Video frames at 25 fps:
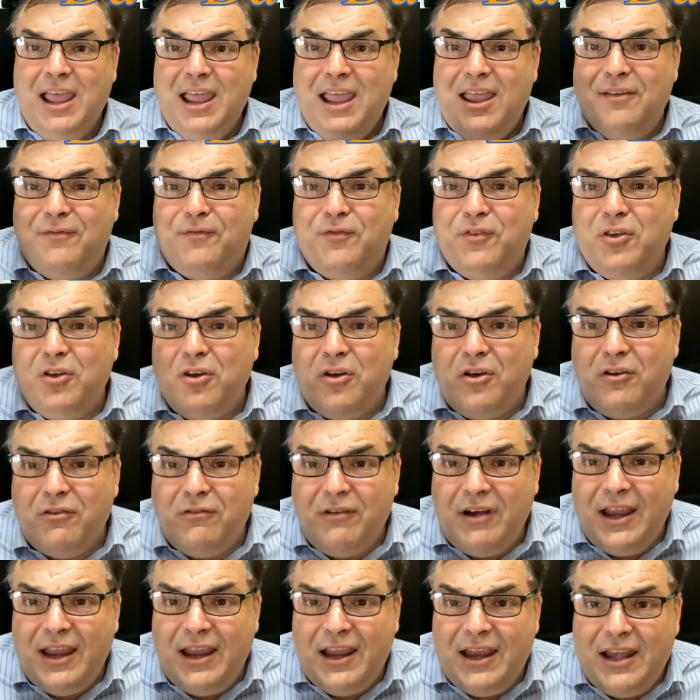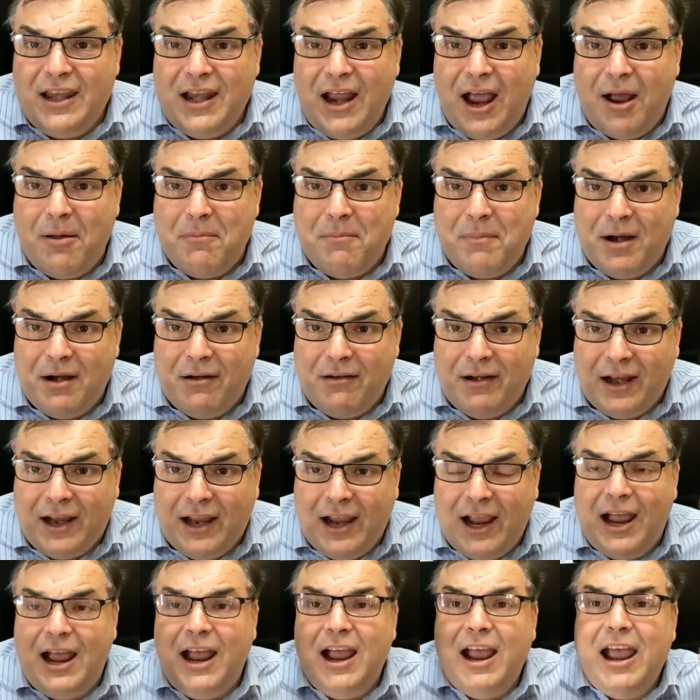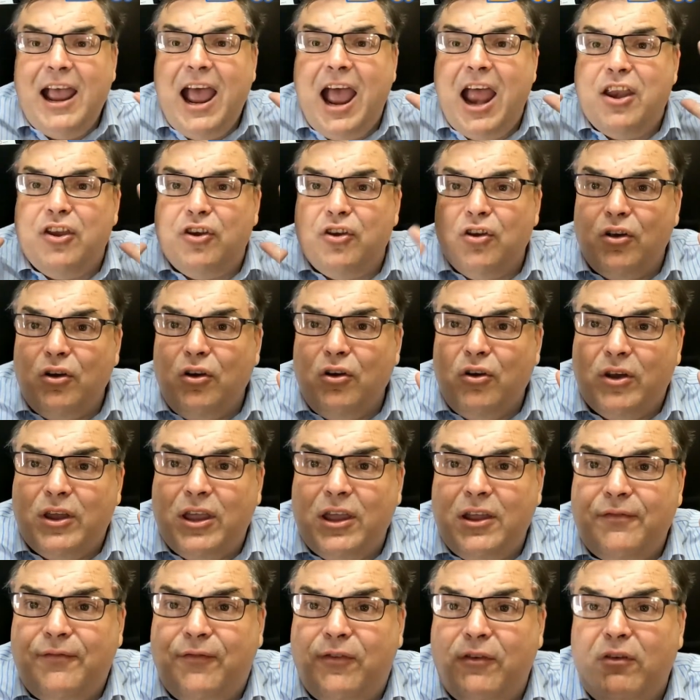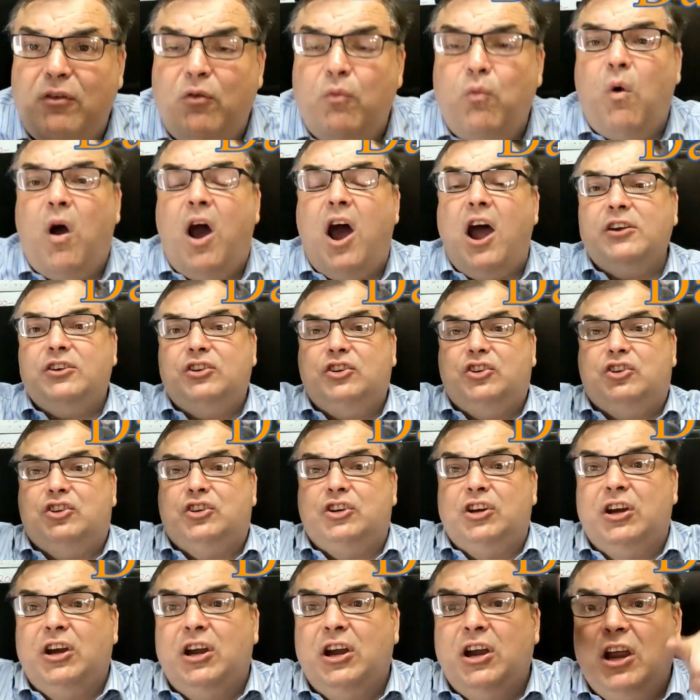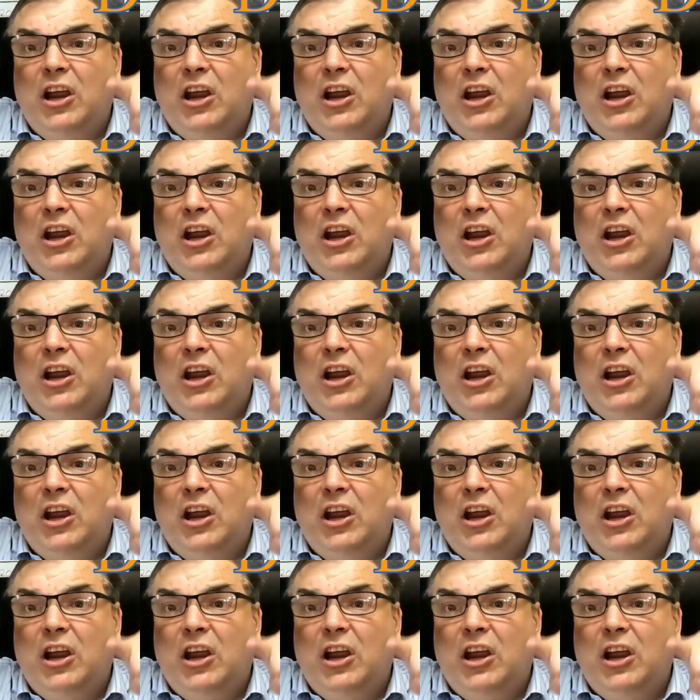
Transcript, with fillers: If you're in America and you're looking for a watch,